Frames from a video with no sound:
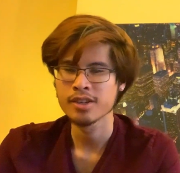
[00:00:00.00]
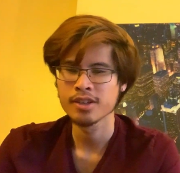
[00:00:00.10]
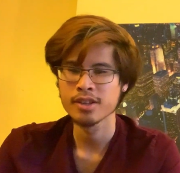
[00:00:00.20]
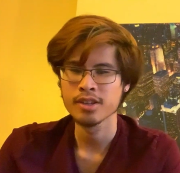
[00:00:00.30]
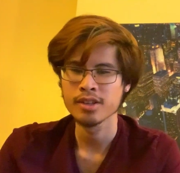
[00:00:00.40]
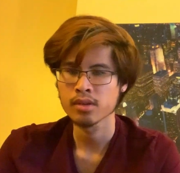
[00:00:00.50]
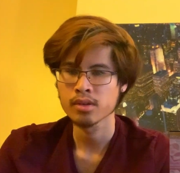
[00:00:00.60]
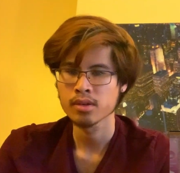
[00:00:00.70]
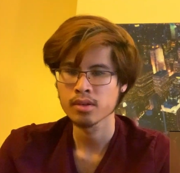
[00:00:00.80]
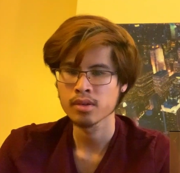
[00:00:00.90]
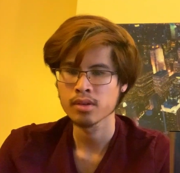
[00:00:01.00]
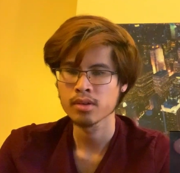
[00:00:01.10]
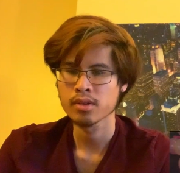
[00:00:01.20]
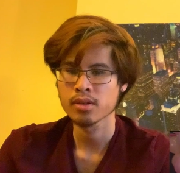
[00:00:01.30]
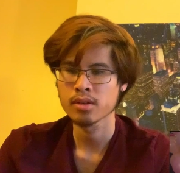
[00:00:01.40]

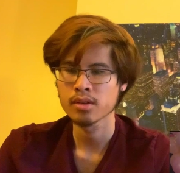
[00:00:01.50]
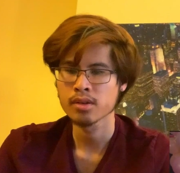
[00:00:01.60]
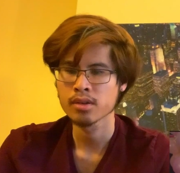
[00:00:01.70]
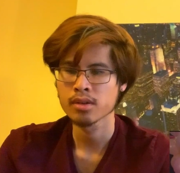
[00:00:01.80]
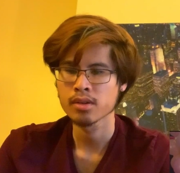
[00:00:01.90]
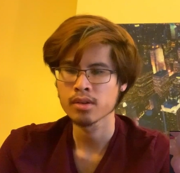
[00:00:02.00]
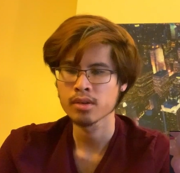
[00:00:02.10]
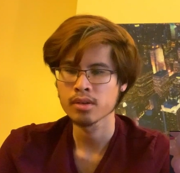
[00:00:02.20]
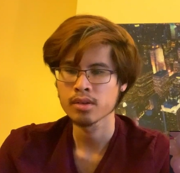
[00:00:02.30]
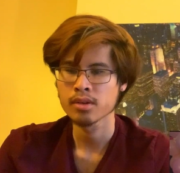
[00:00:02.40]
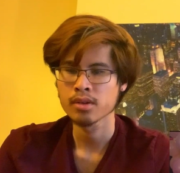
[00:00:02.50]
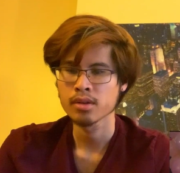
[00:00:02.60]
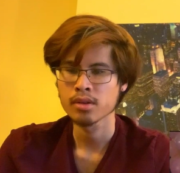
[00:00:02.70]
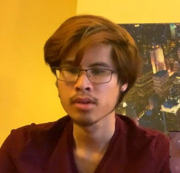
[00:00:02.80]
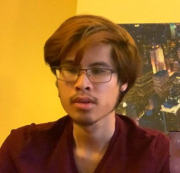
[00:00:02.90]

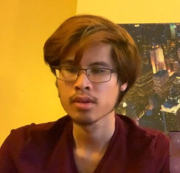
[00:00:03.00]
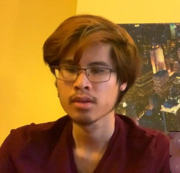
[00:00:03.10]
(no one is talking)